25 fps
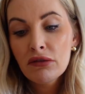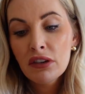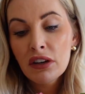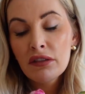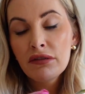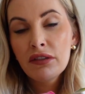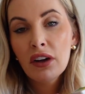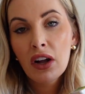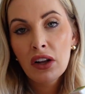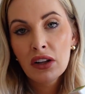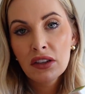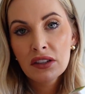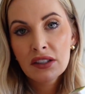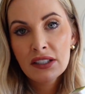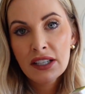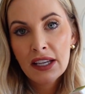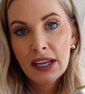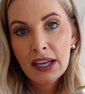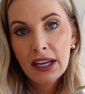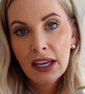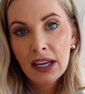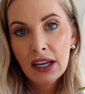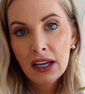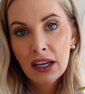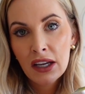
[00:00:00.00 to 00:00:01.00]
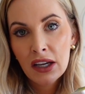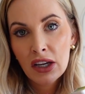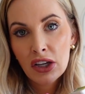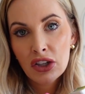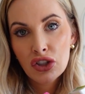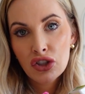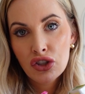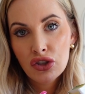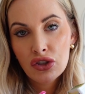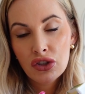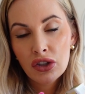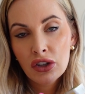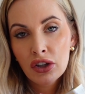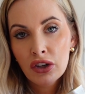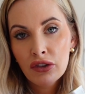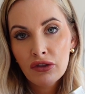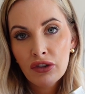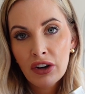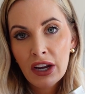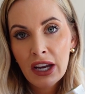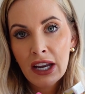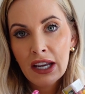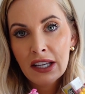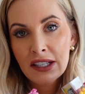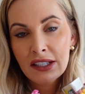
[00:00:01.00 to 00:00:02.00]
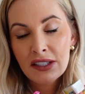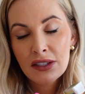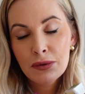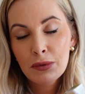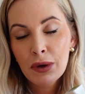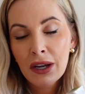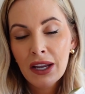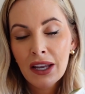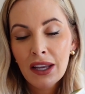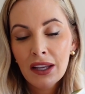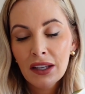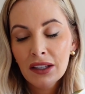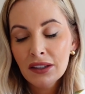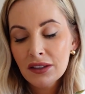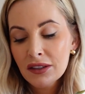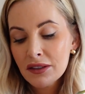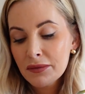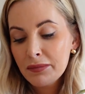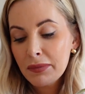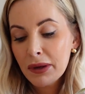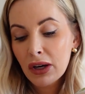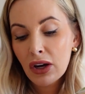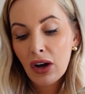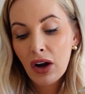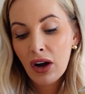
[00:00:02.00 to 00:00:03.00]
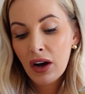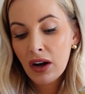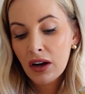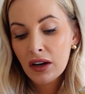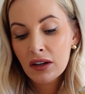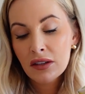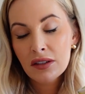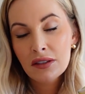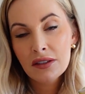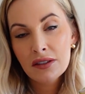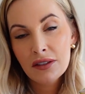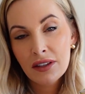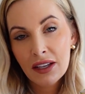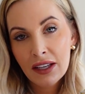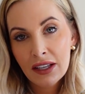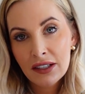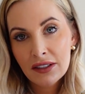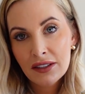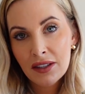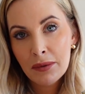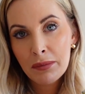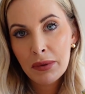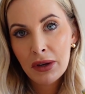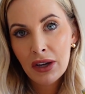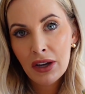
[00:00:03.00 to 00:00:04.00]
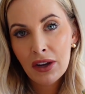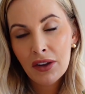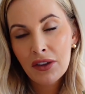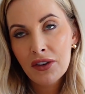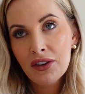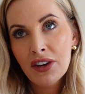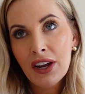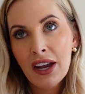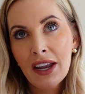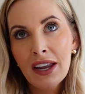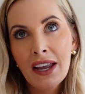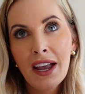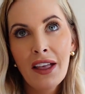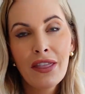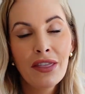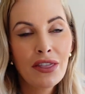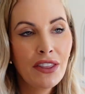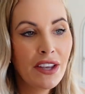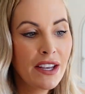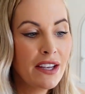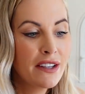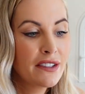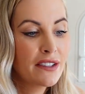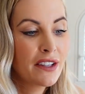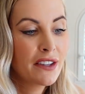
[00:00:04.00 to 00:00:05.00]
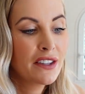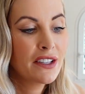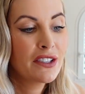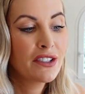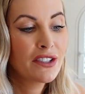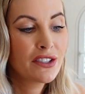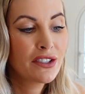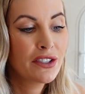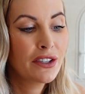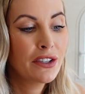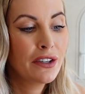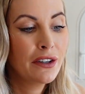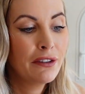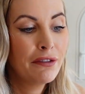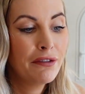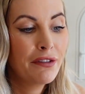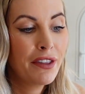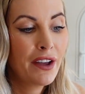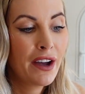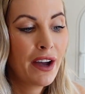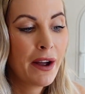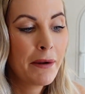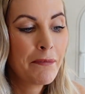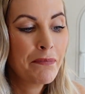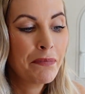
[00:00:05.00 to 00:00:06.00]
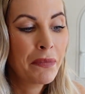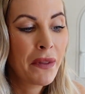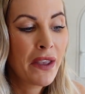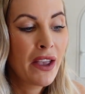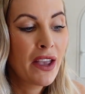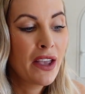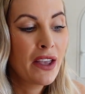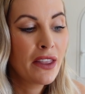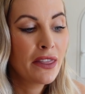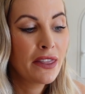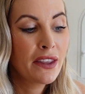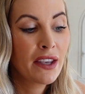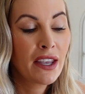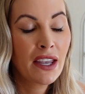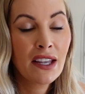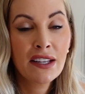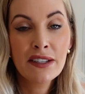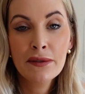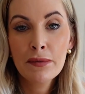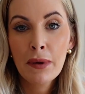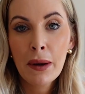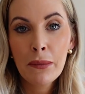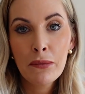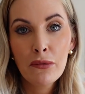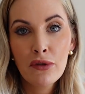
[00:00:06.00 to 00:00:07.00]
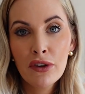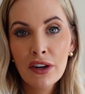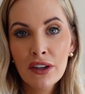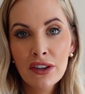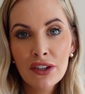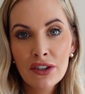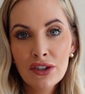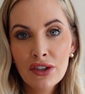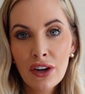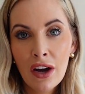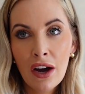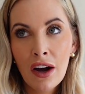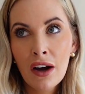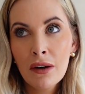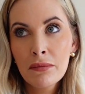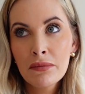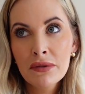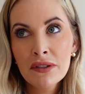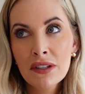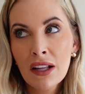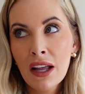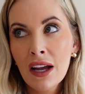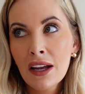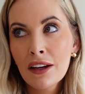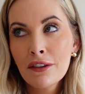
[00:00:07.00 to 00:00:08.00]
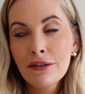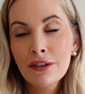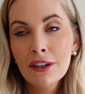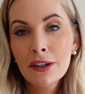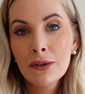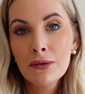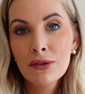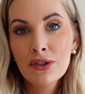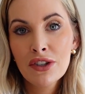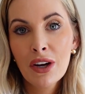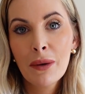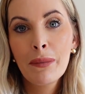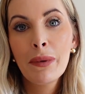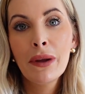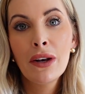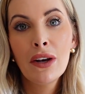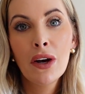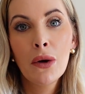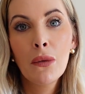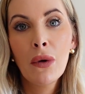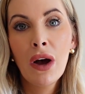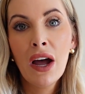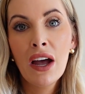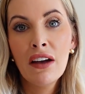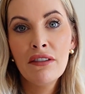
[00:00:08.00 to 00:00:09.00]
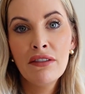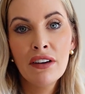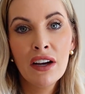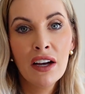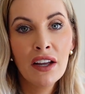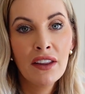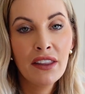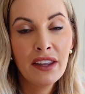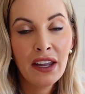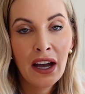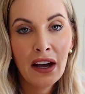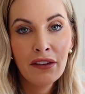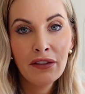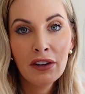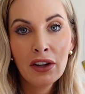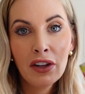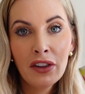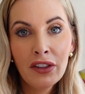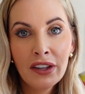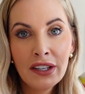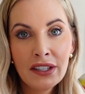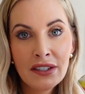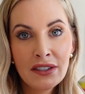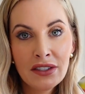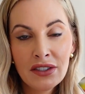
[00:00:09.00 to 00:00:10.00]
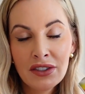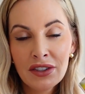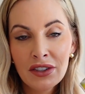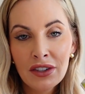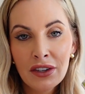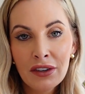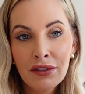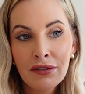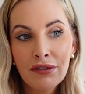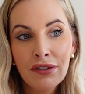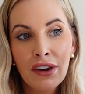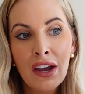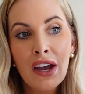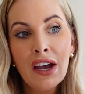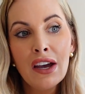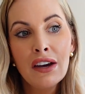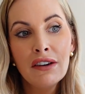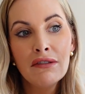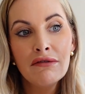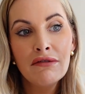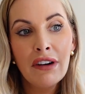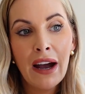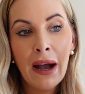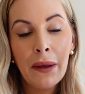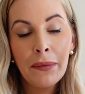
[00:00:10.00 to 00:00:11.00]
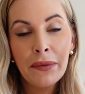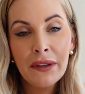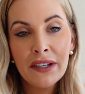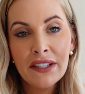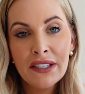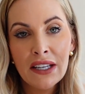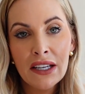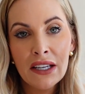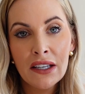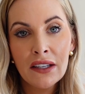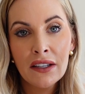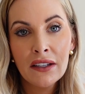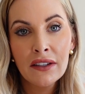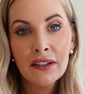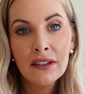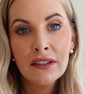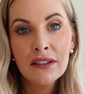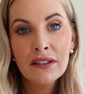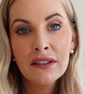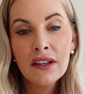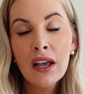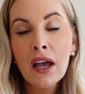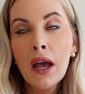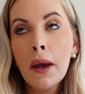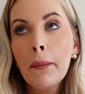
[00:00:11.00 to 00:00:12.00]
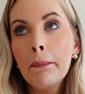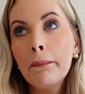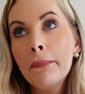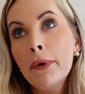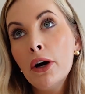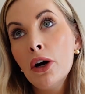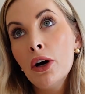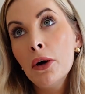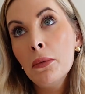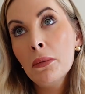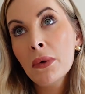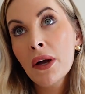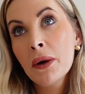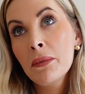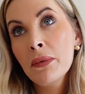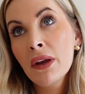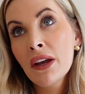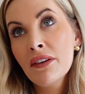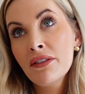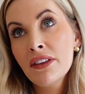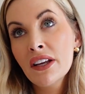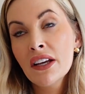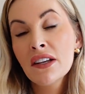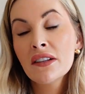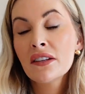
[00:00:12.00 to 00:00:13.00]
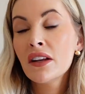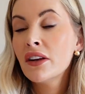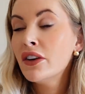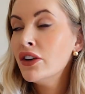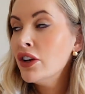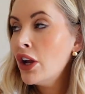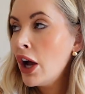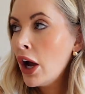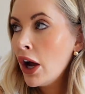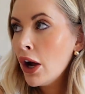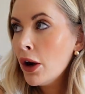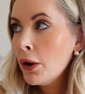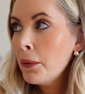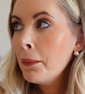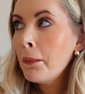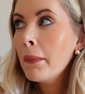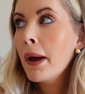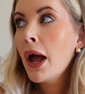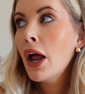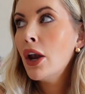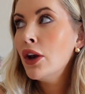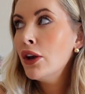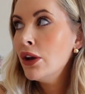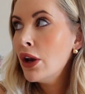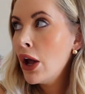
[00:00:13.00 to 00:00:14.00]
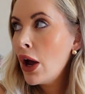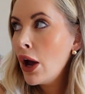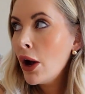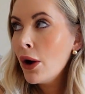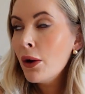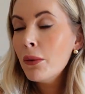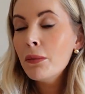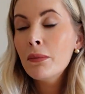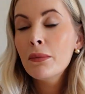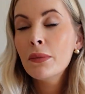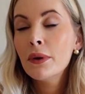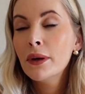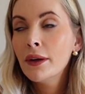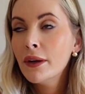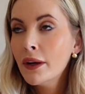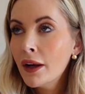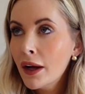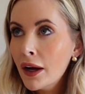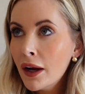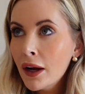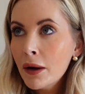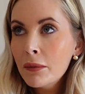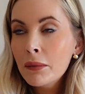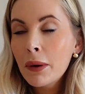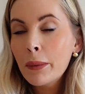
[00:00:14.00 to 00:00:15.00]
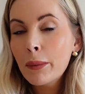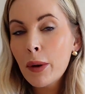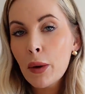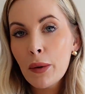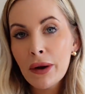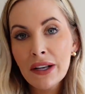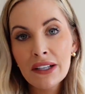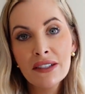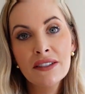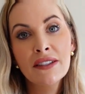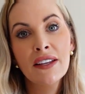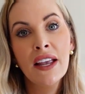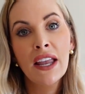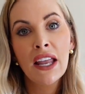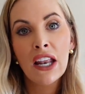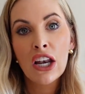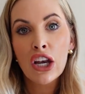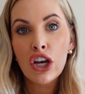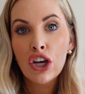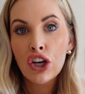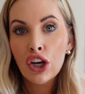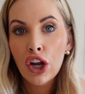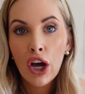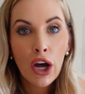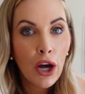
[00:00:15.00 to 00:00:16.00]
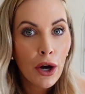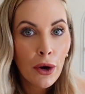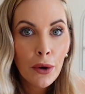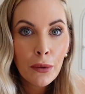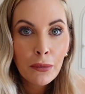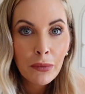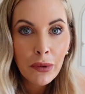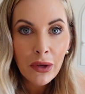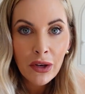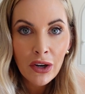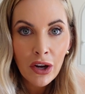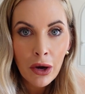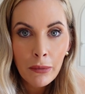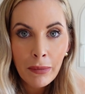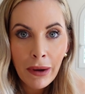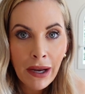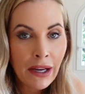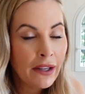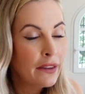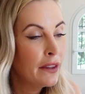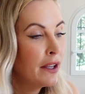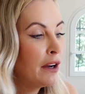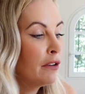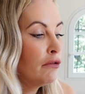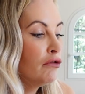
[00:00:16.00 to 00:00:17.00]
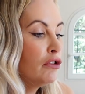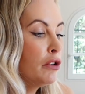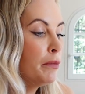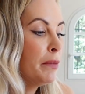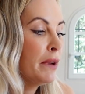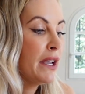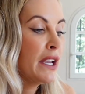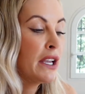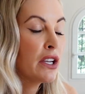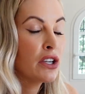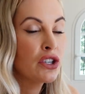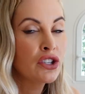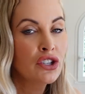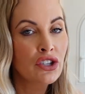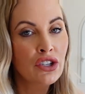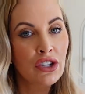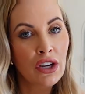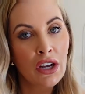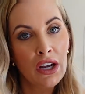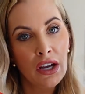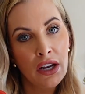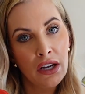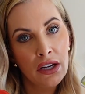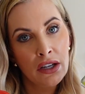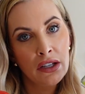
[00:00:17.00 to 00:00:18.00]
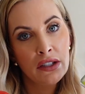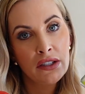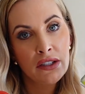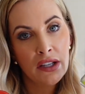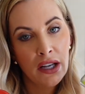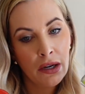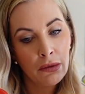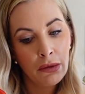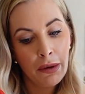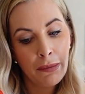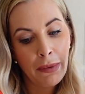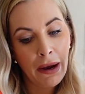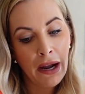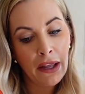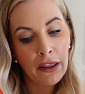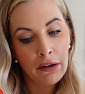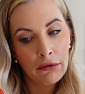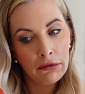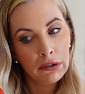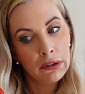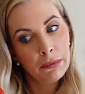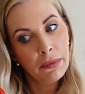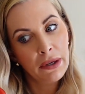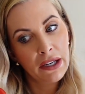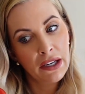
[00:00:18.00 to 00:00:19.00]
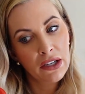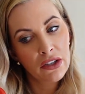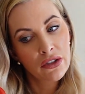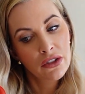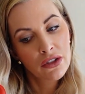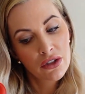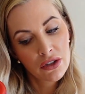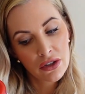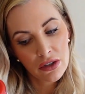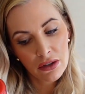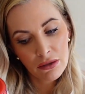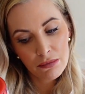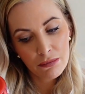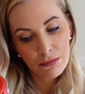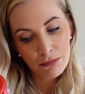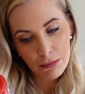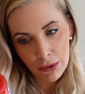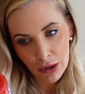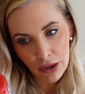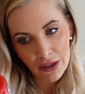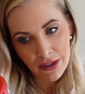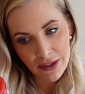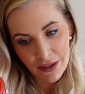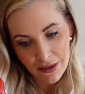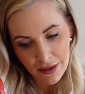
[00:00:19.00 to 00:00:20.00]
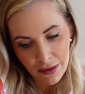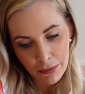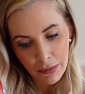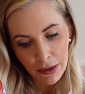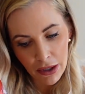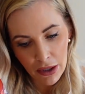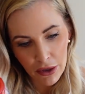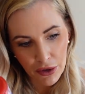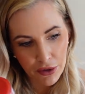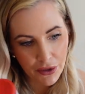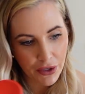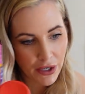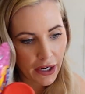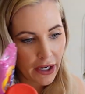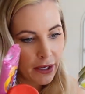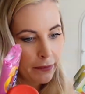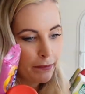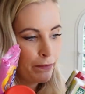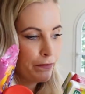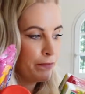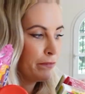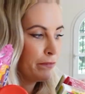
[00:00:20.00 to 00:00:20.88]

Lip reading: Revolting sugary sweets, because it's a birthday, and these are the stuff that the kids, when we're at the shops, like food shopping or whatever, they have all this stuff around the tills. Mum, can we have this? No, no, no. I'm always saying no, you're not buying that rubbish. So we buy the rubbish because it's a birthday.